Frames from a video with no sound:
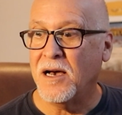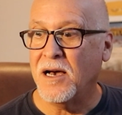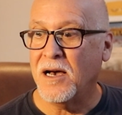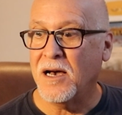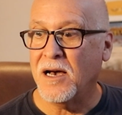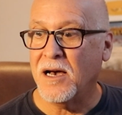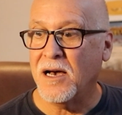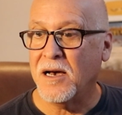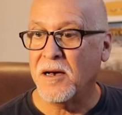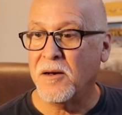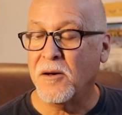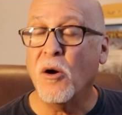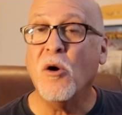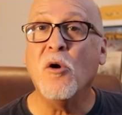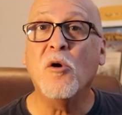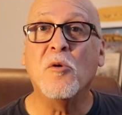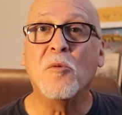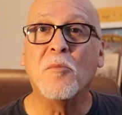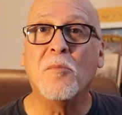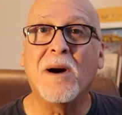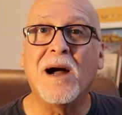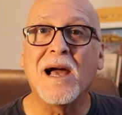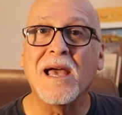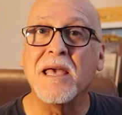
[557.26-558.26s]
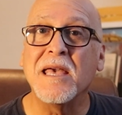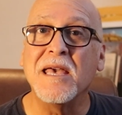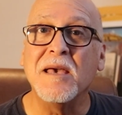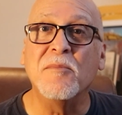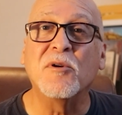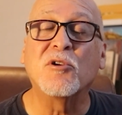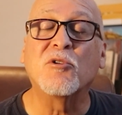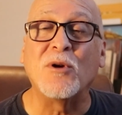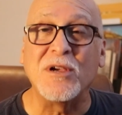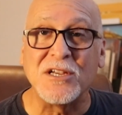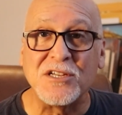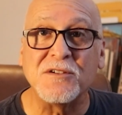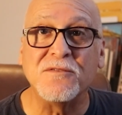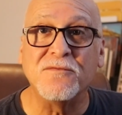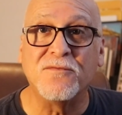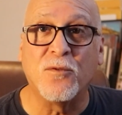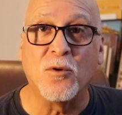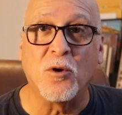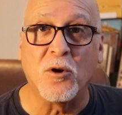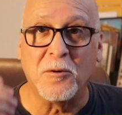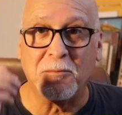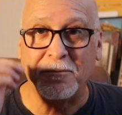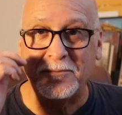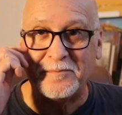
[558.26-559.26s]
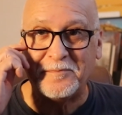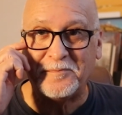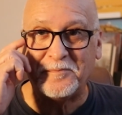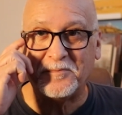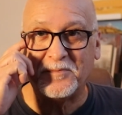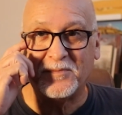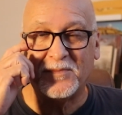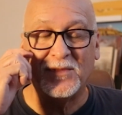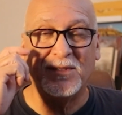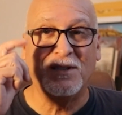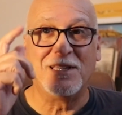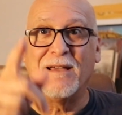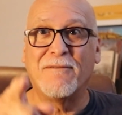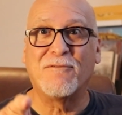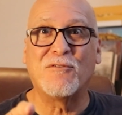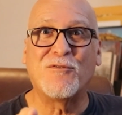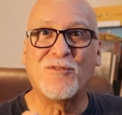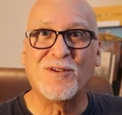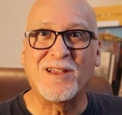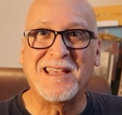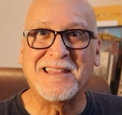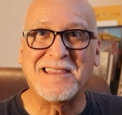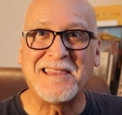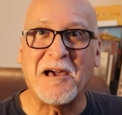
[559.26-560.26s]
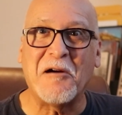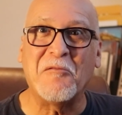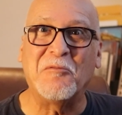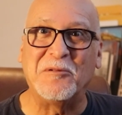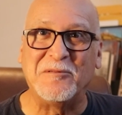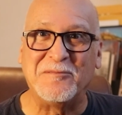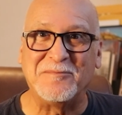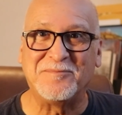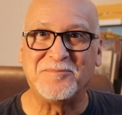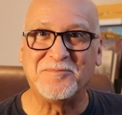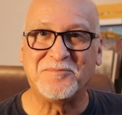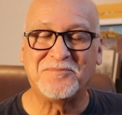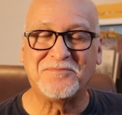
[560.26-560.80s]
My immigration form. Never forget that one.